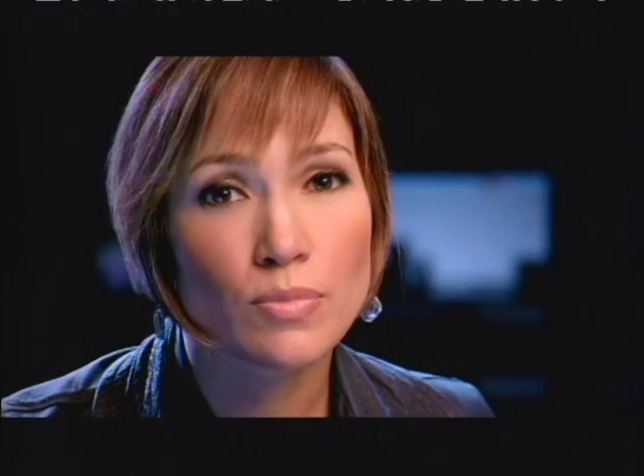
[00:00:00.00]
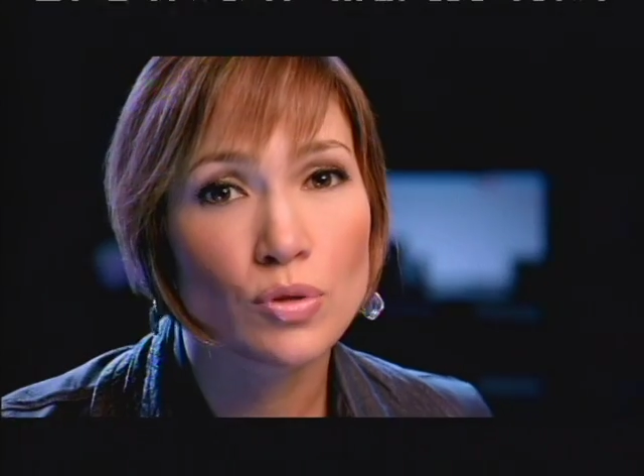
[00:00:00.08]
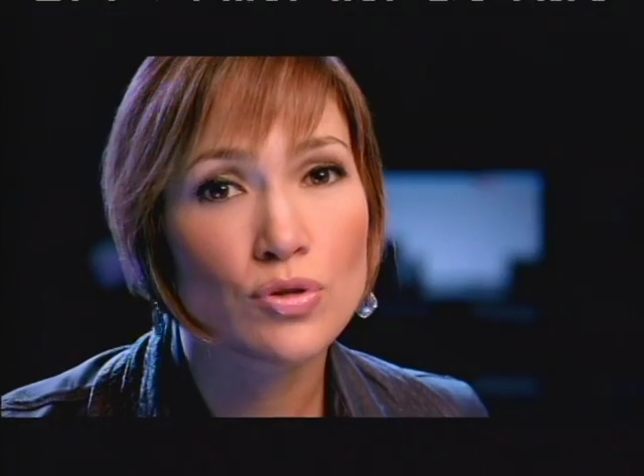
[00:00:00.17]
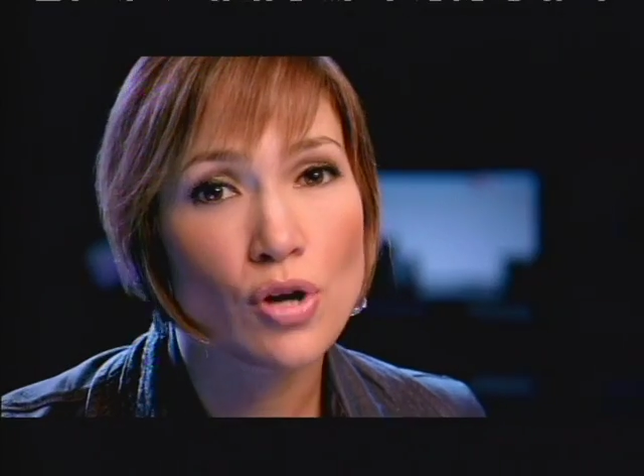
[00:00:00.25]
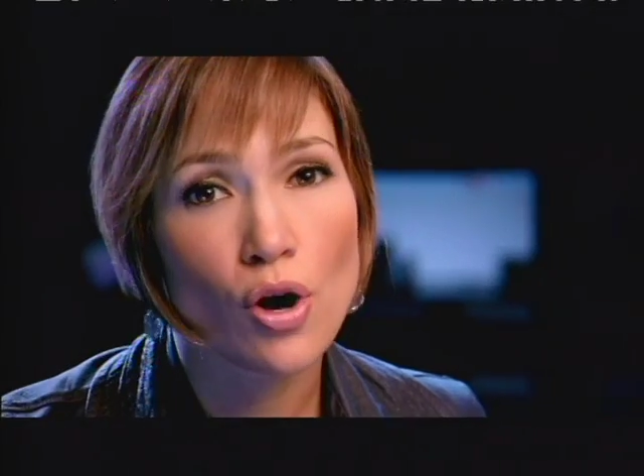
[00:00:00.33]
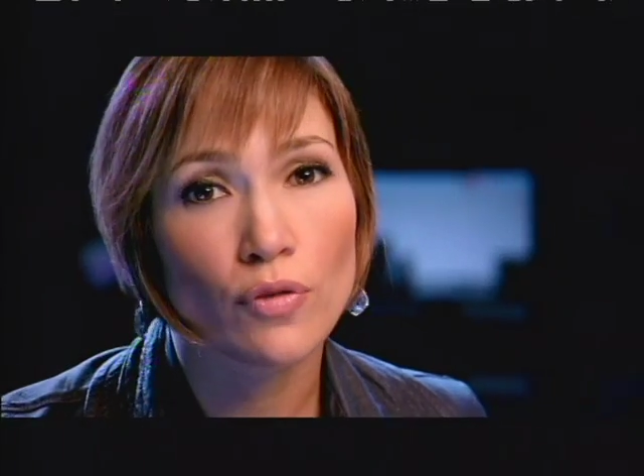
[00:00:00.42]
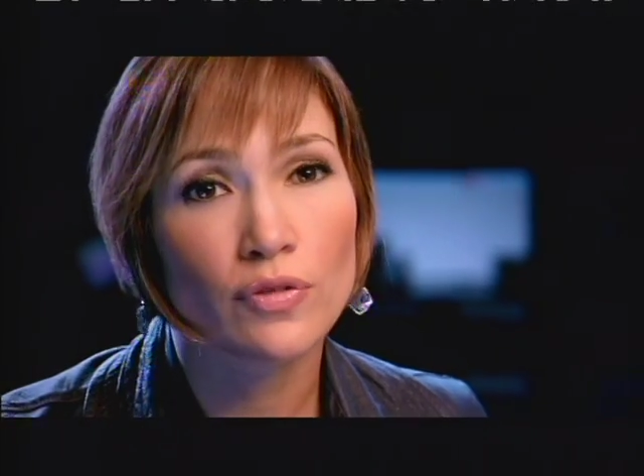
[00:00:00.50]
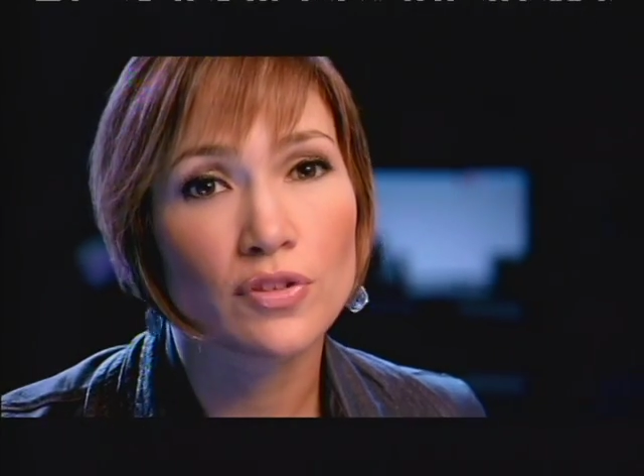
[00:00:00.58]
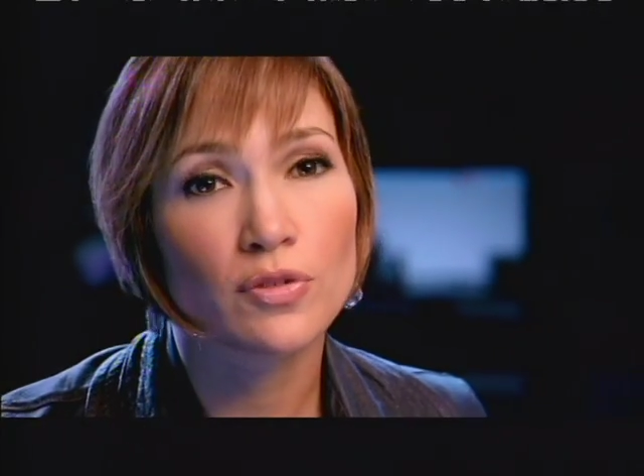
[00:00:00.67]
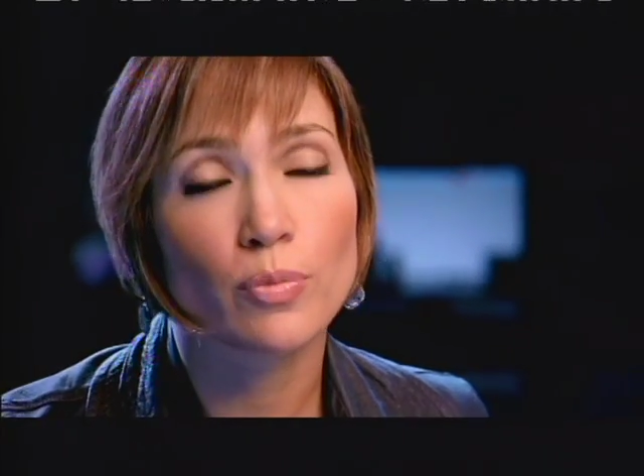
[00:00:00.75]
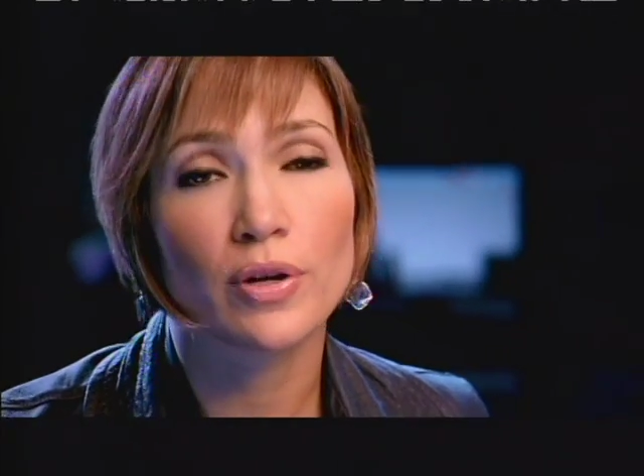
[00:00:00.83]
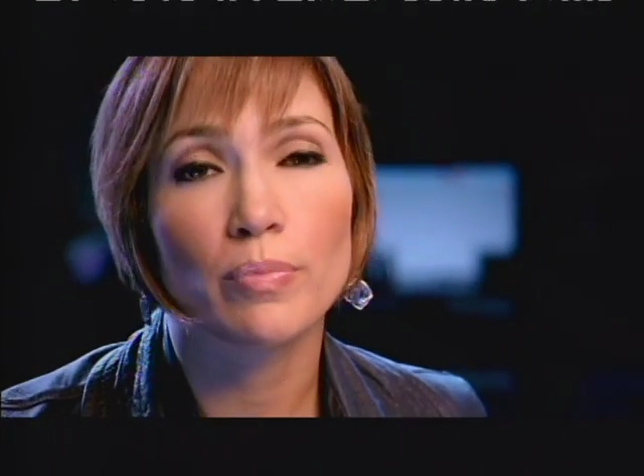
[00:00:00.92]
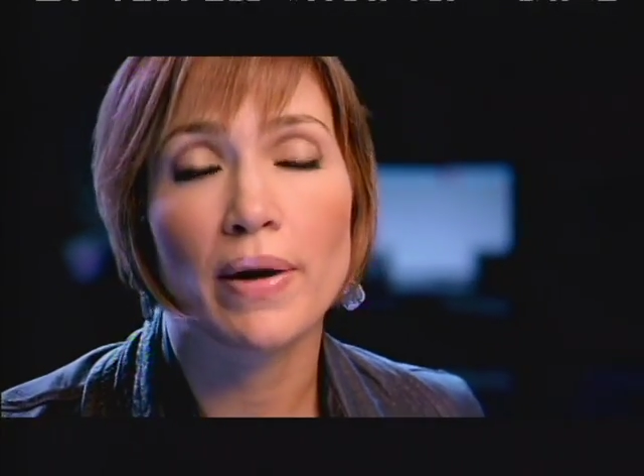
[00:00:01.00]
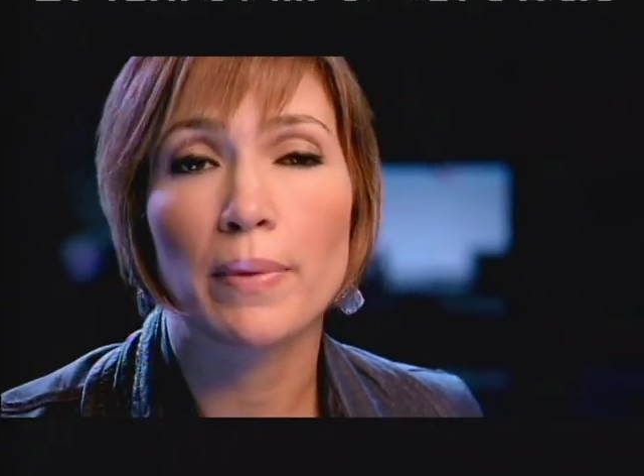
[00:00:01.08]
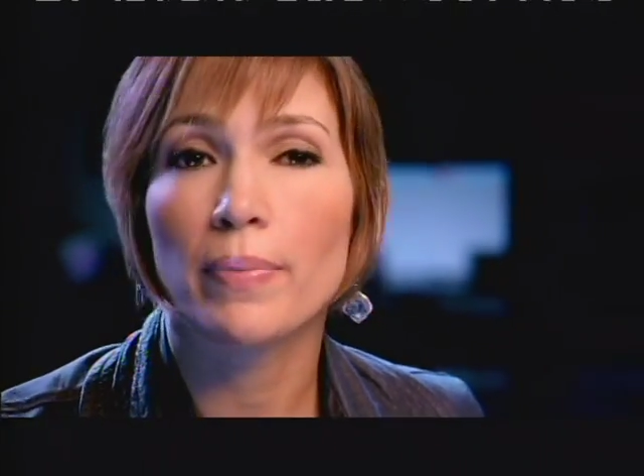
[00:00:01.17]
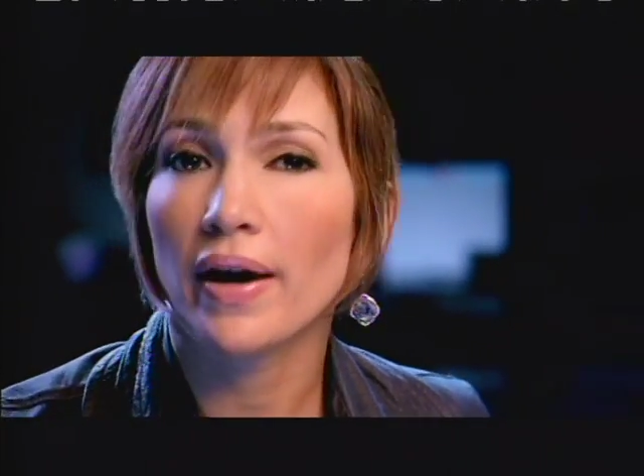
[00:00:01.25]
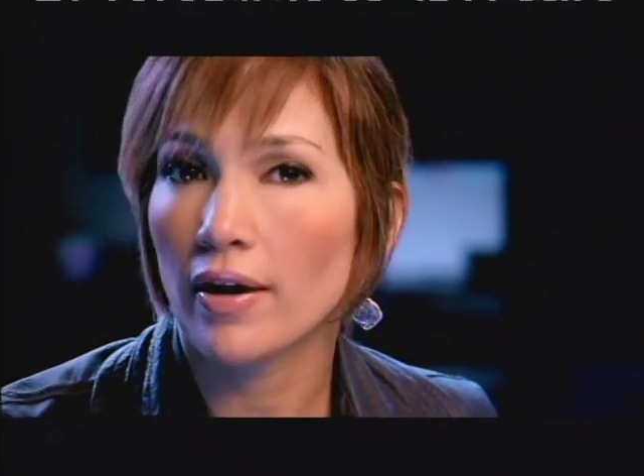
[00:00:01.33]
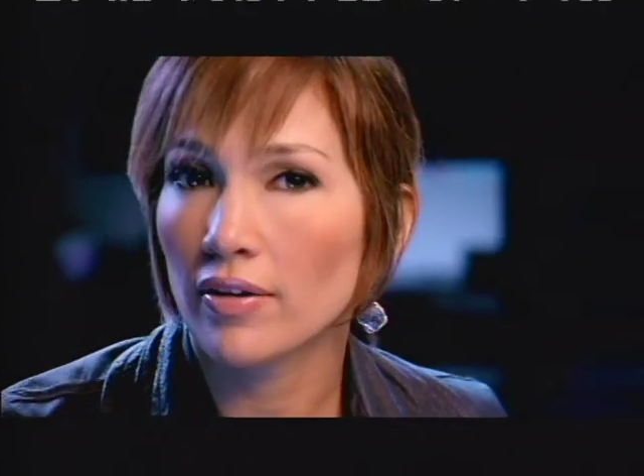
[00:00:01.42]
most often spread by
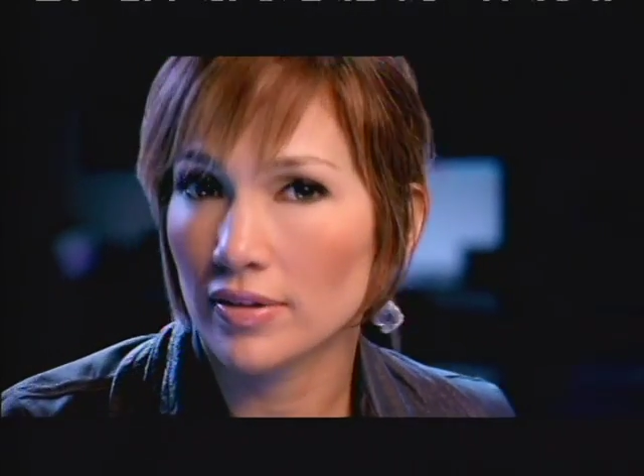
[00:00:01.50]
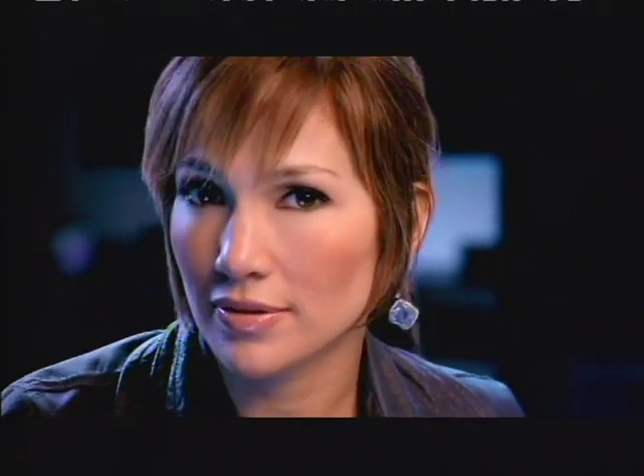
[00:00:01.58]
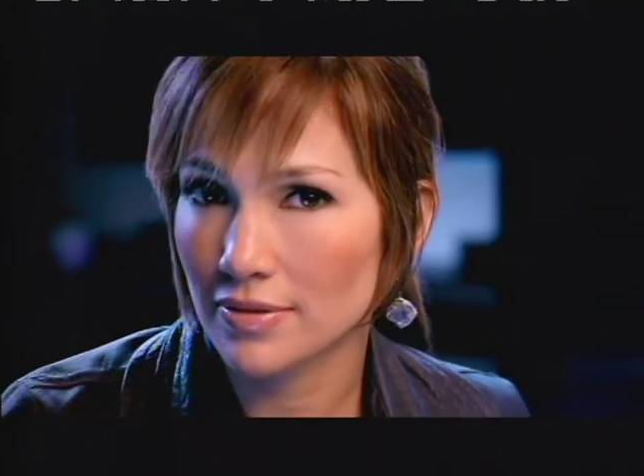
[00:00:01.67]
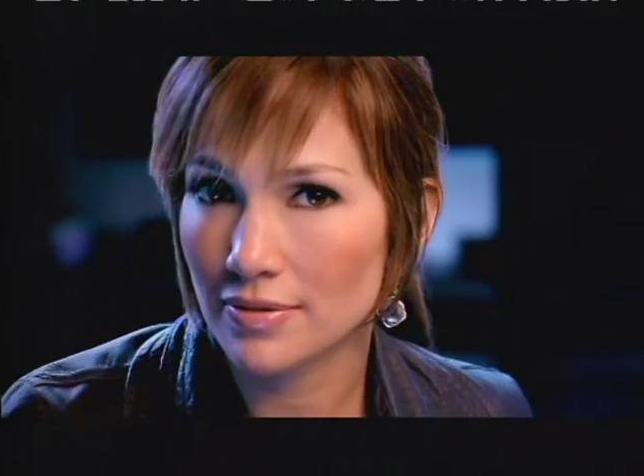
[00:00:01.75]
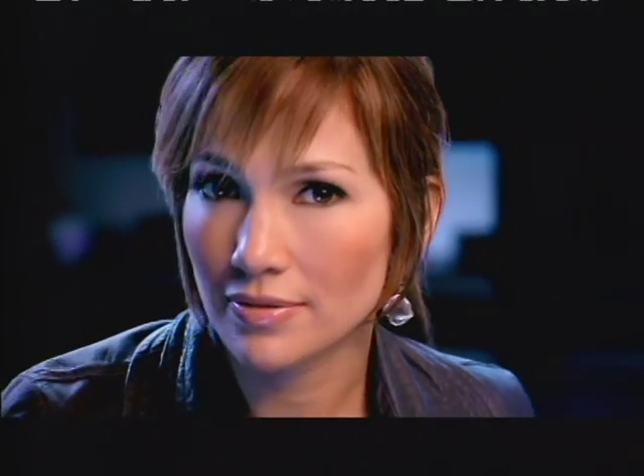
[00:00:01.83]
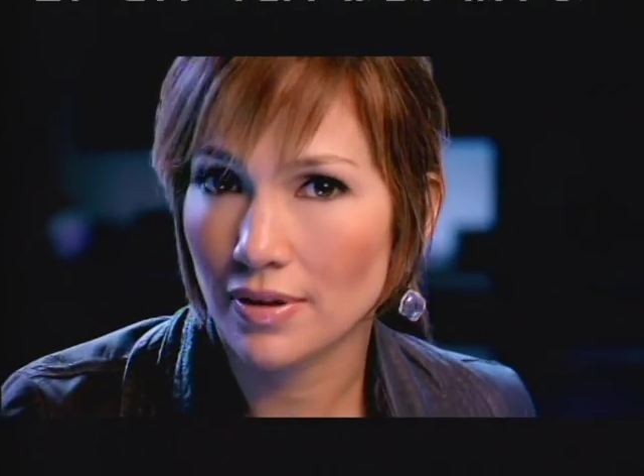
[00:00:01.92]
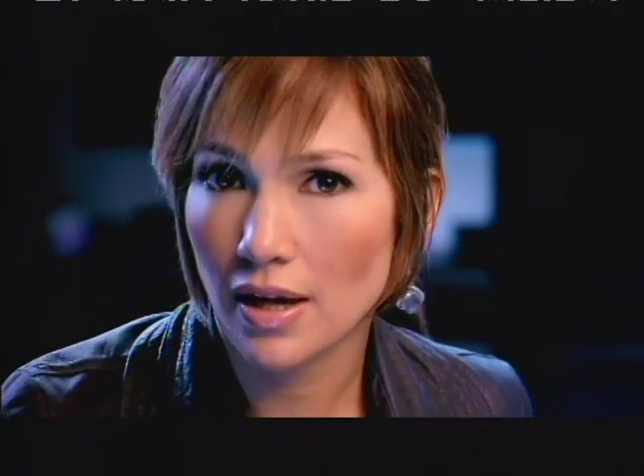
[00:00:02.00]
parents,